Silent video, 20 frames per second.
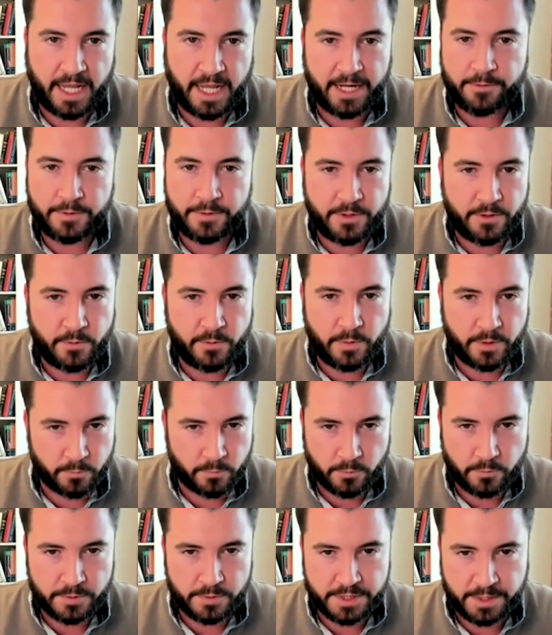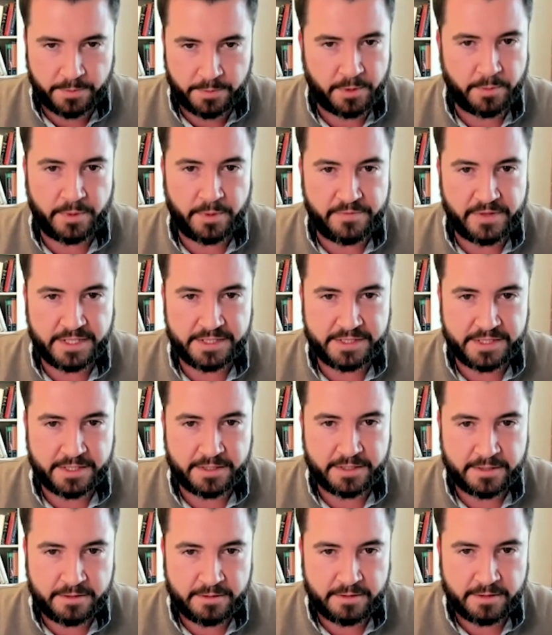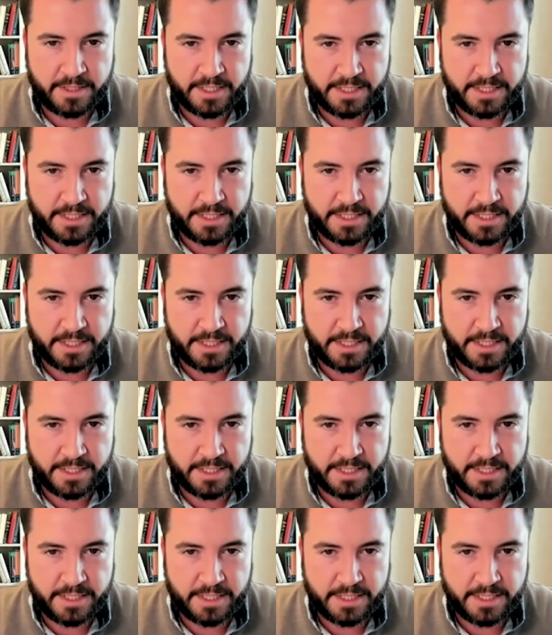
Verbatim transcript: I don't know what rules I'm going to be facing.